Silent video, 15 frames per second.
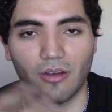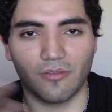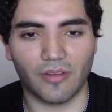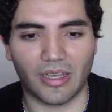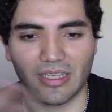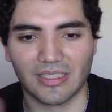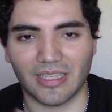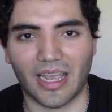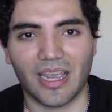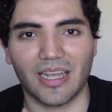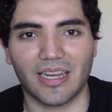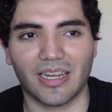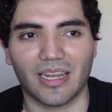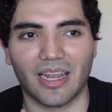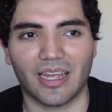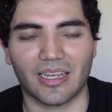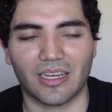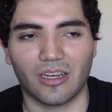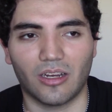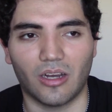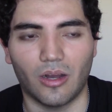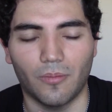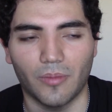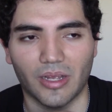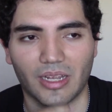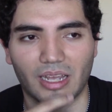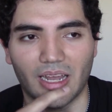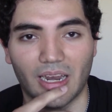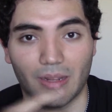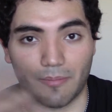anxiety, like, oh my
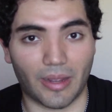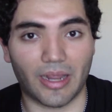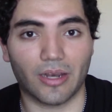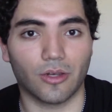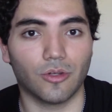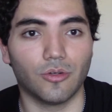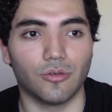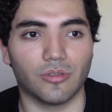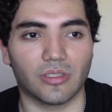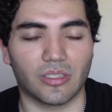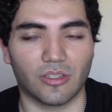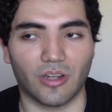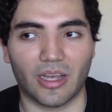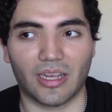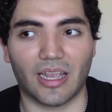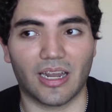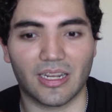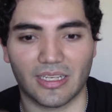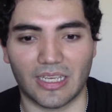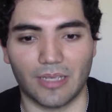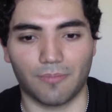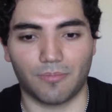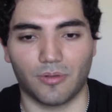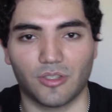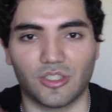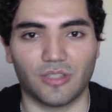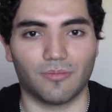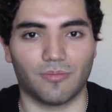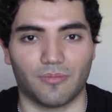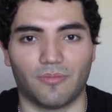god, I might lose. You know, I gotta keep
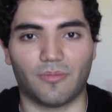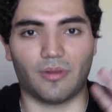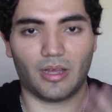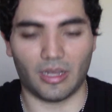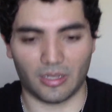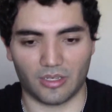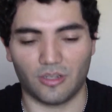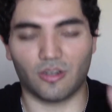pushing, you